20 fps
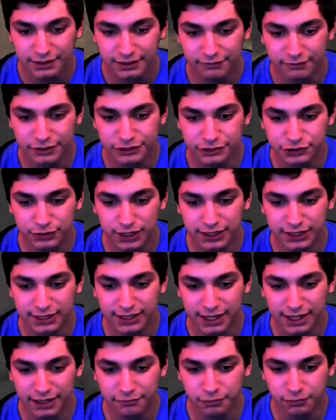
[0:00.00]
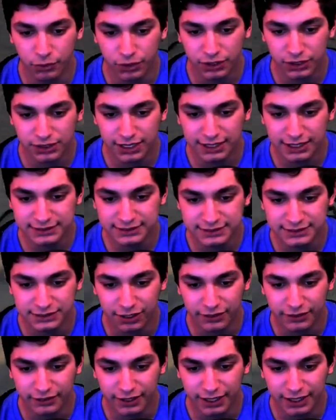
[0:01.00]
eventually I can have more classes
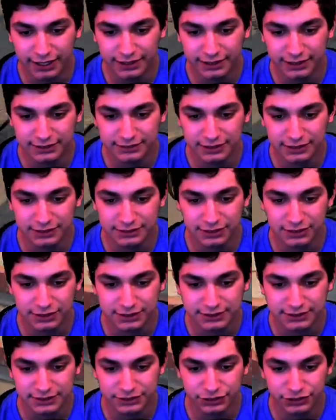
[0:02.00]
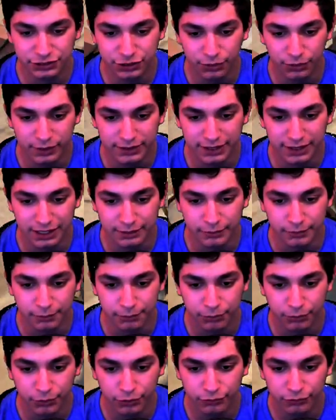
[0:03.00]
online, as long as it's showing that I'm
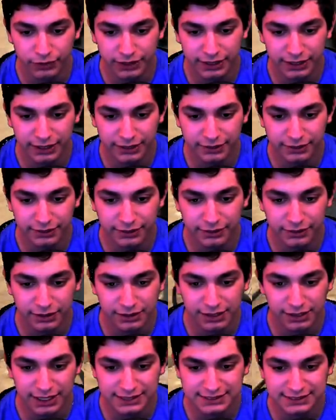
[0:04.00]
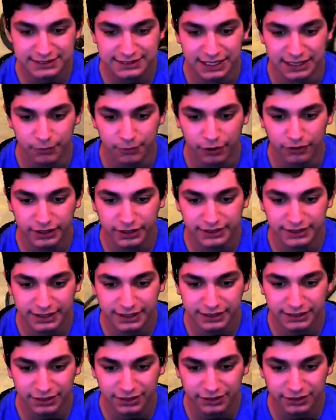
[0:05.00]
improving in the classes that I'm already taking